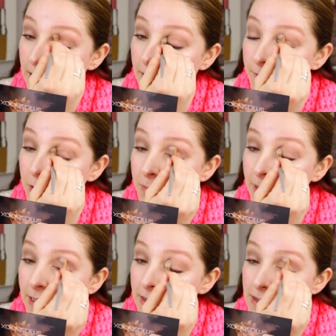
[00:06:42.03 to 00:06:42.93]
for
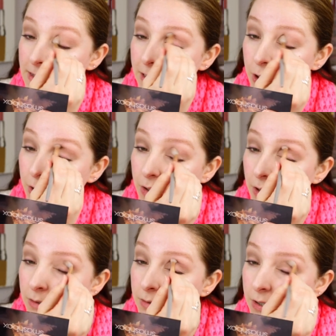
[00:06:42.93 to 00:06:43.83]
me is such a
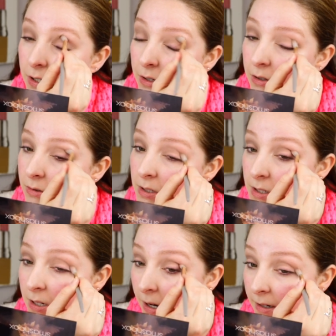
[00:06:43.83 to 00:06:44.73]
go-to
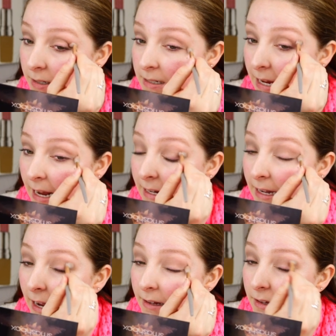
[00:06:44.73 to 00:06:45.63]
start to any
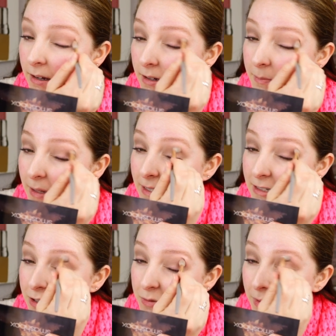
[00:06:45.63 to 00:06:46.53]
eye look because
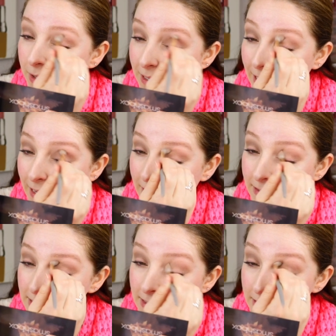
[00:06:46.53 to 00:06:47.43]
it just really
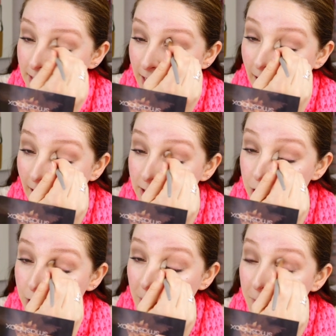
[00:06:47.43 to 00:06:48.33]
enhances the eye
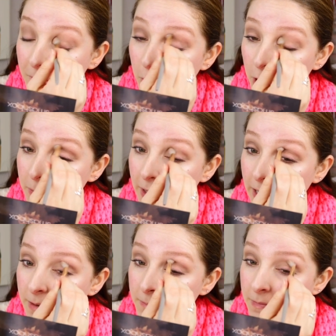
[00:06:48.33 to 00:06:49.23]
shape for me